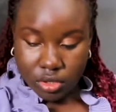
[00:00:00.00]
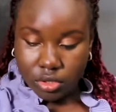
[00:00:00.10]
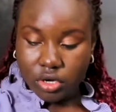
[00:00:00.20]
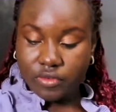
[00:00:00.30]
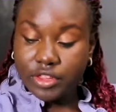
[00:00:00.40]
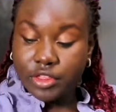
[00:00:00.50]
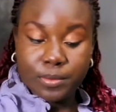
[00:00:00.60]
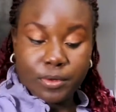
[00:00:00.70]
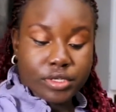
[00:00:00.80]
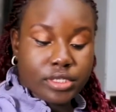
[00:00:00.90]
cover the
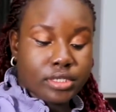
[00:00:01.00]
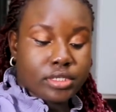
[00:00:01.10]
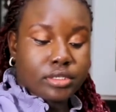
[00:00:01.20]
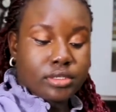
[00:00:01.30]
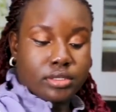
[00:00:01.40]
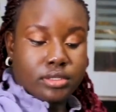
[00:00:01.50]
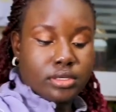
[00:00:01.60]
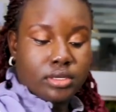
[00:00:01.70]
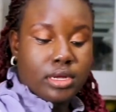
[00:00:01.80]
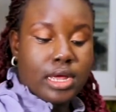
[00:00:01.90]
pot,
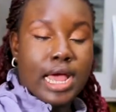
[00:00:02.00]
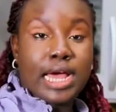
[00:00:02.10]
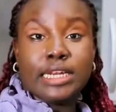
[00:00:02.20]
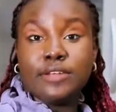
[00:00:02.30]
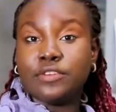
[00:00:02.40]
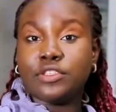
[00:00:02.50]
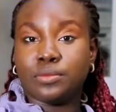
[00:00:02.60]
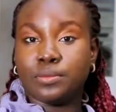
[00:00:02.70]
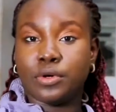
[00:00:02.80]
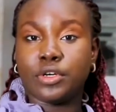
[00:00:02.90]
and leave it to
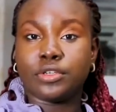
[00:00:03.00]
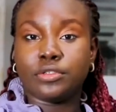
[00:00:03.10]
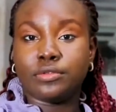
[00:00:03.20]
boil.